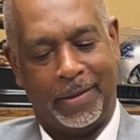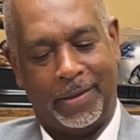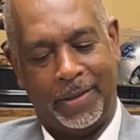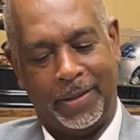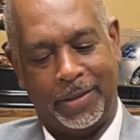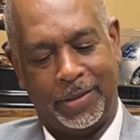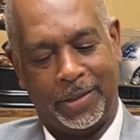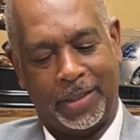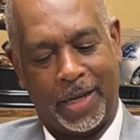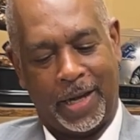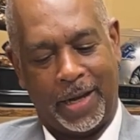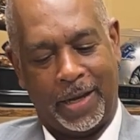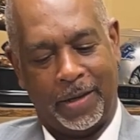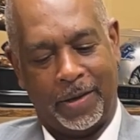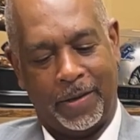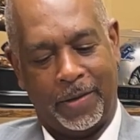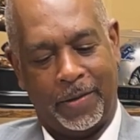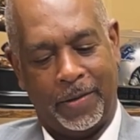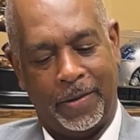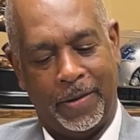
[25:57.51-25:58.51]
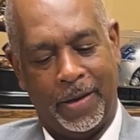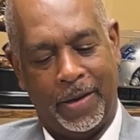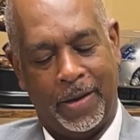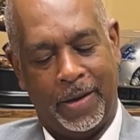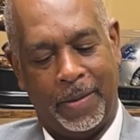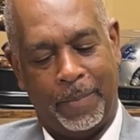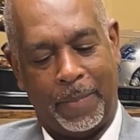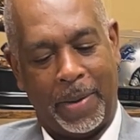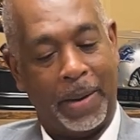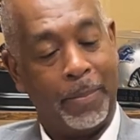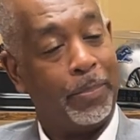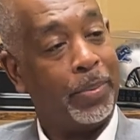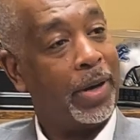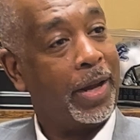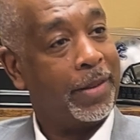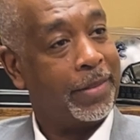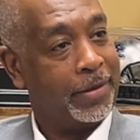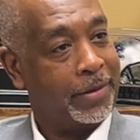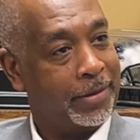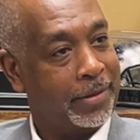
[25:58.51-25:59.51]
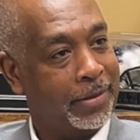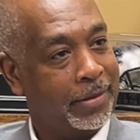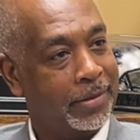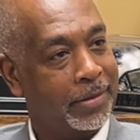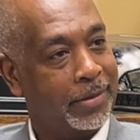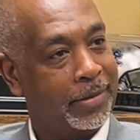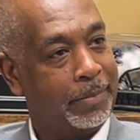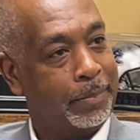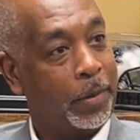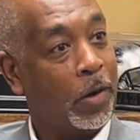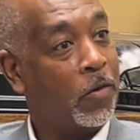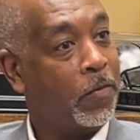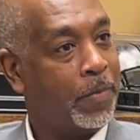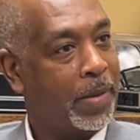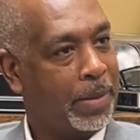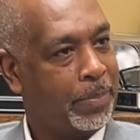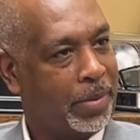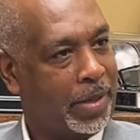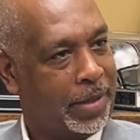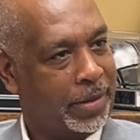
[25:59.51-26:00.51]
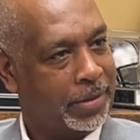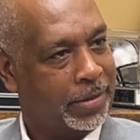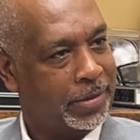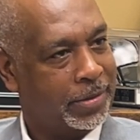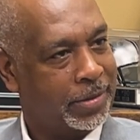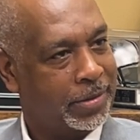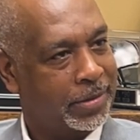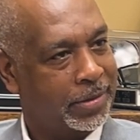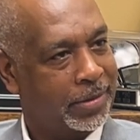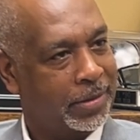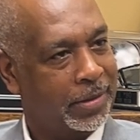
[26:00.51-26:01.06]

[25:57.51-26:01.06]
in Chicago, my brother, both my brothers,